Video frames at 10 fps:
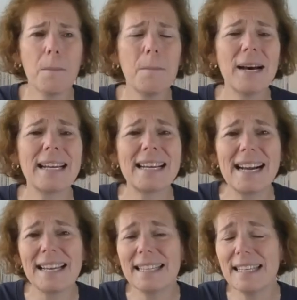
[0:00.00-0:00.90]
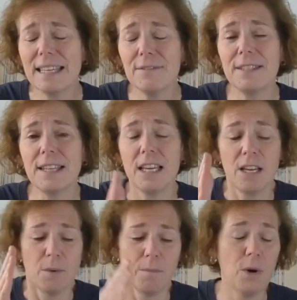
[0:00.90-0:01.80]
But God gives
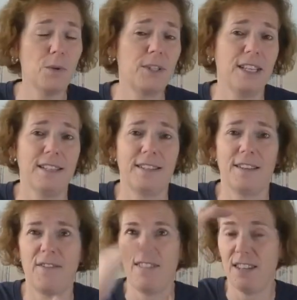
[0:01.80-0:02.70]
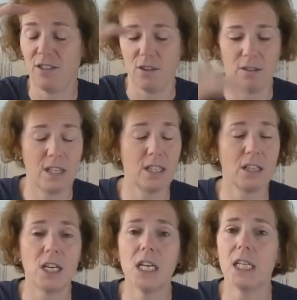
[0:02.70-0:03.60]
Moses this these
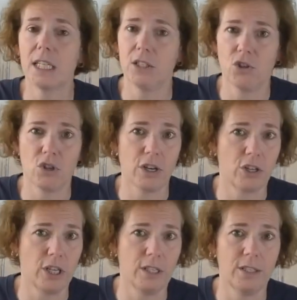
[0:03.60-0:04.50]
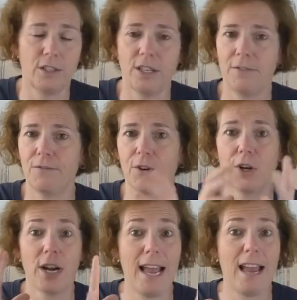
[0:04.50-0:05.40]
long instructions
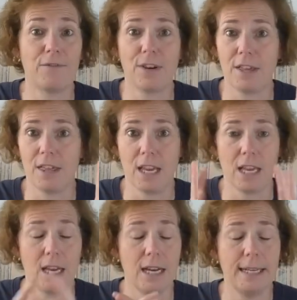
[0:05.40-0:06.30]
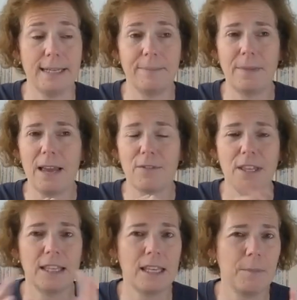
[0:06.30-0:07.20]
for everything, um,
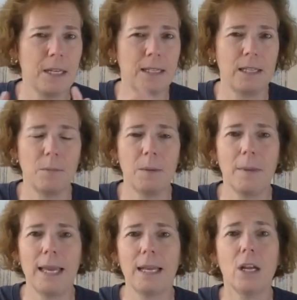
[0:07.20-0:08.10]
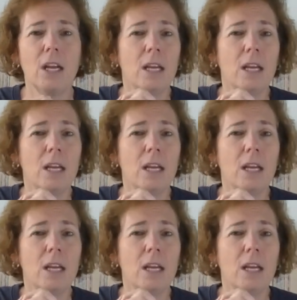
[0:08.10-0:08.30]
everything that needs to be made,